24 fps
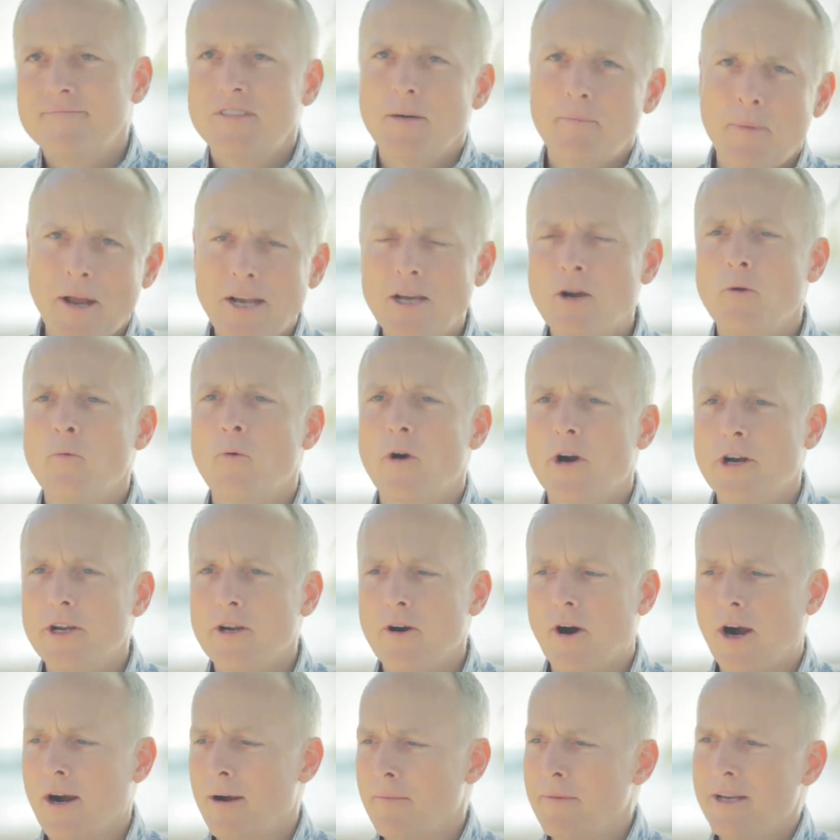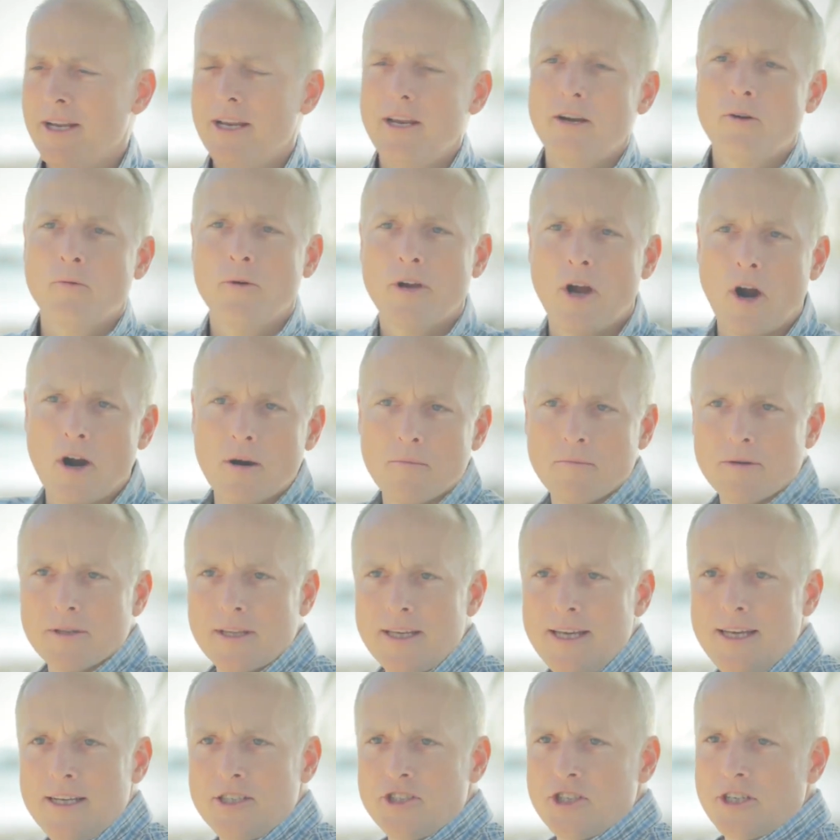depending on where you are, I mean, here we are in
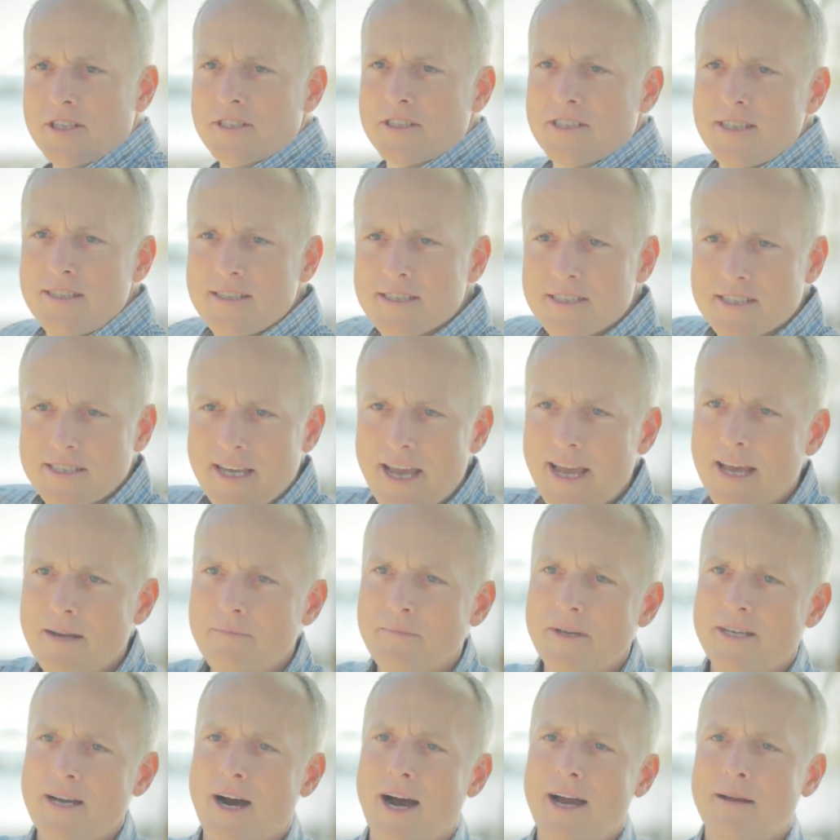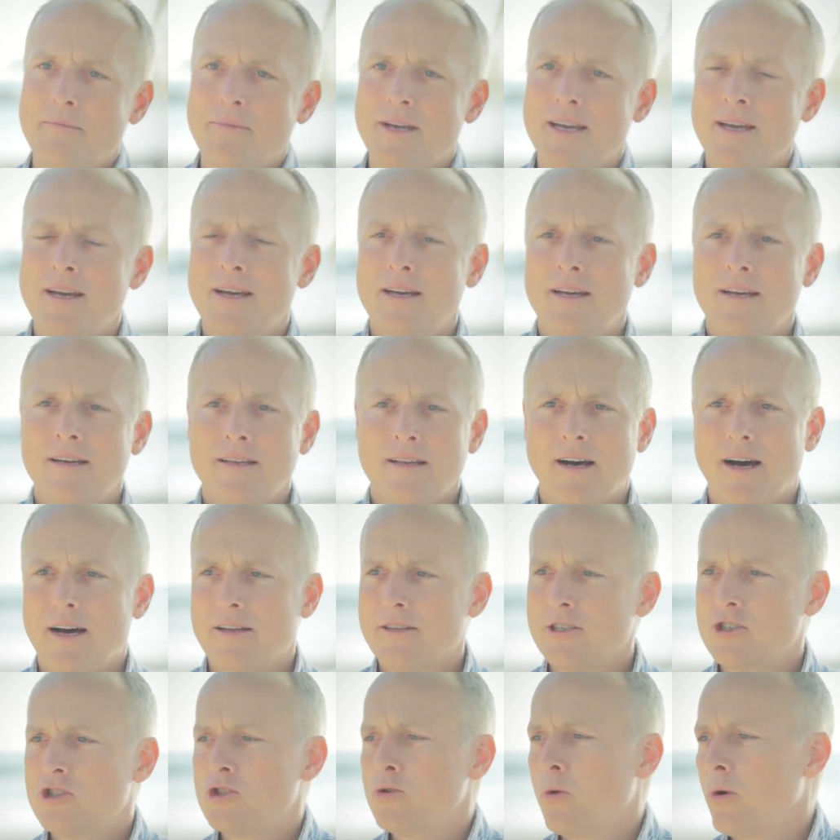Belize, you can see the sand behind me.
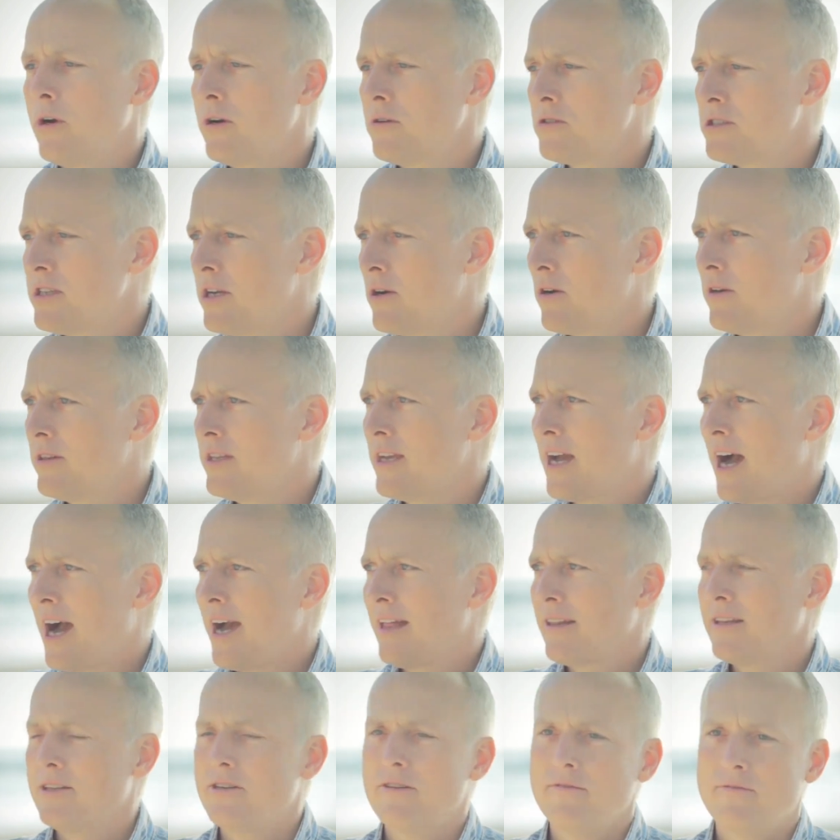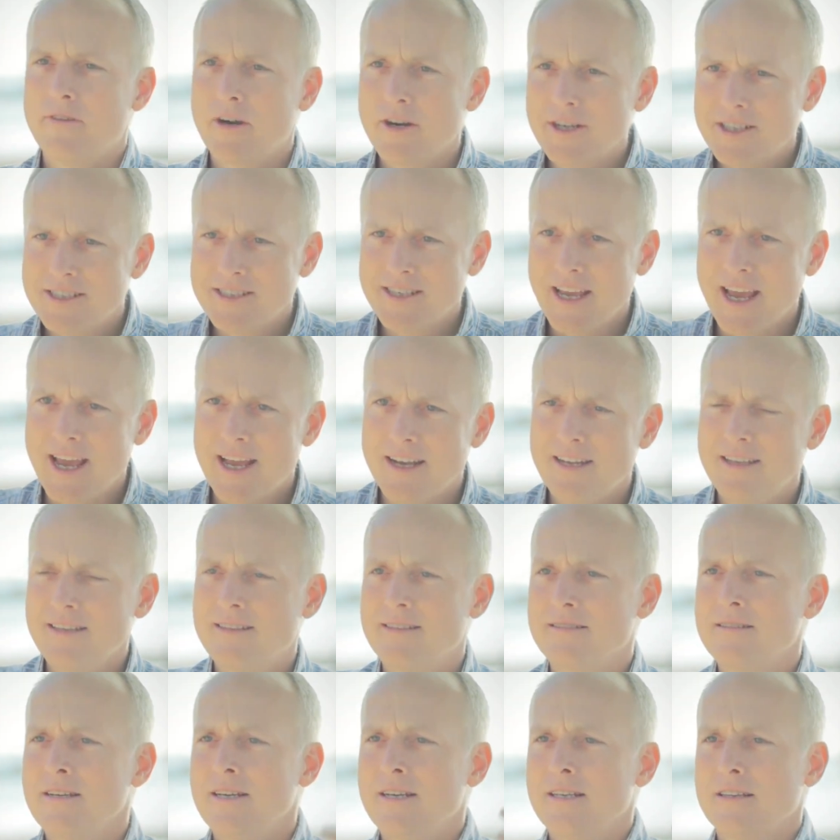The soils here on the island are very sandy.
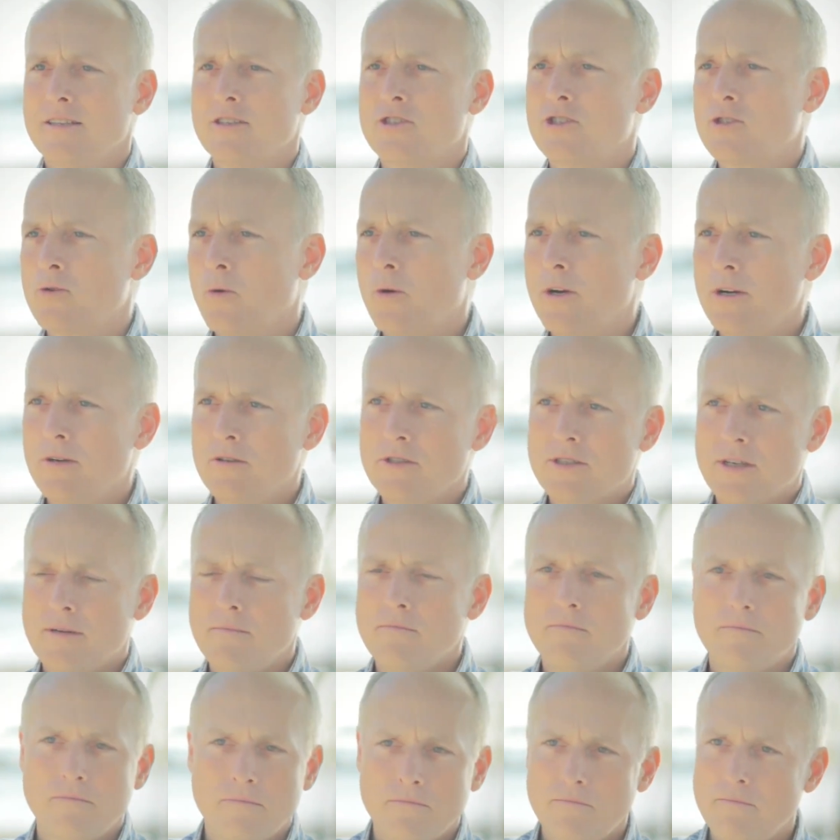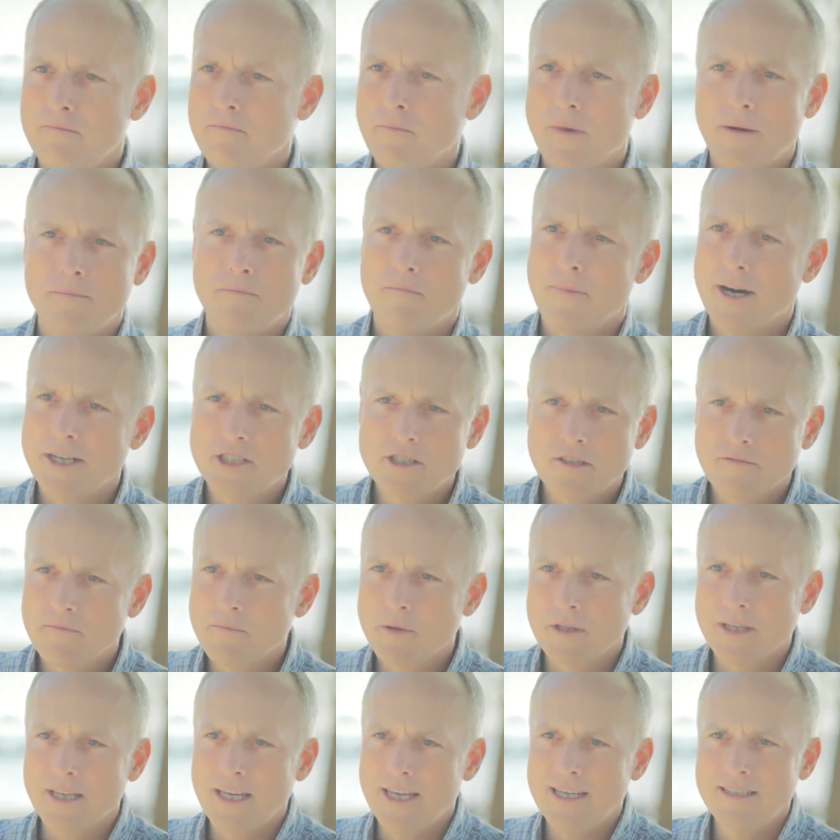The soils in much of
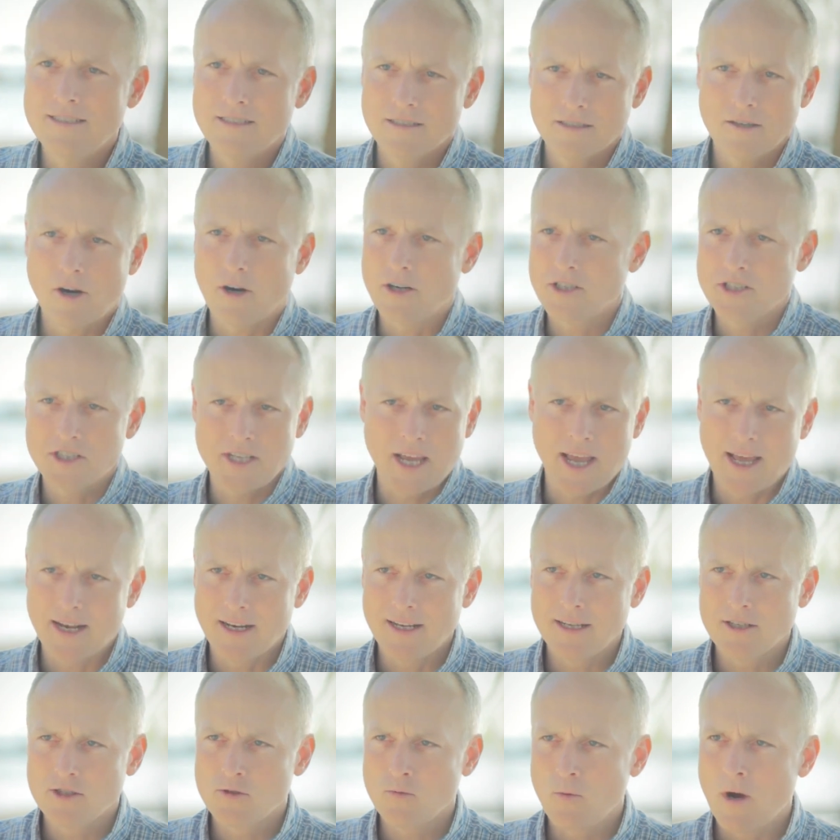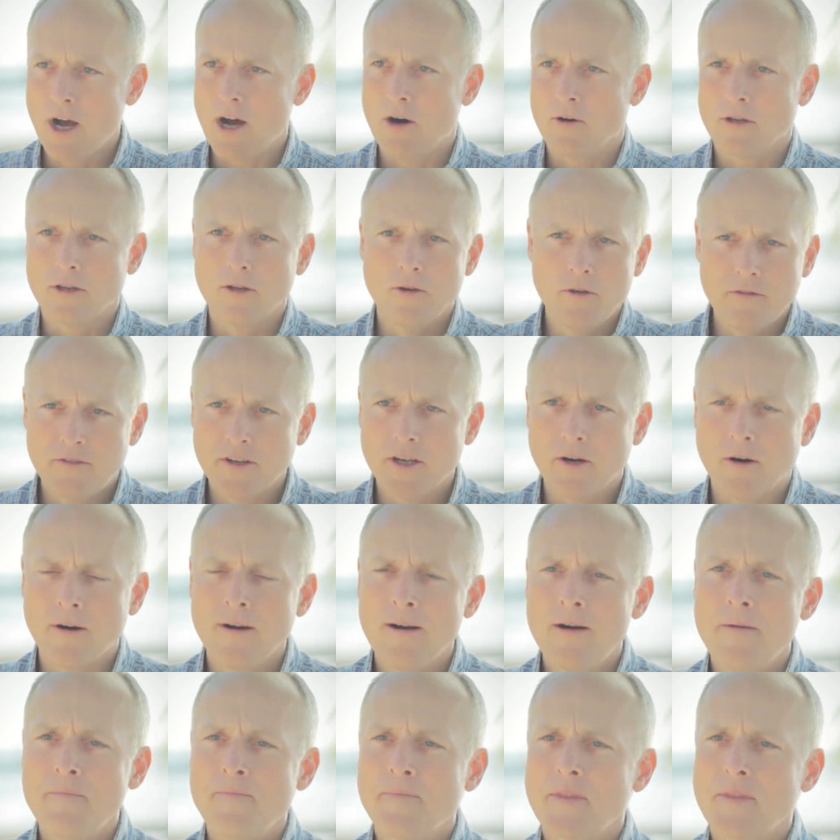Belize are sandy as well, alluvial.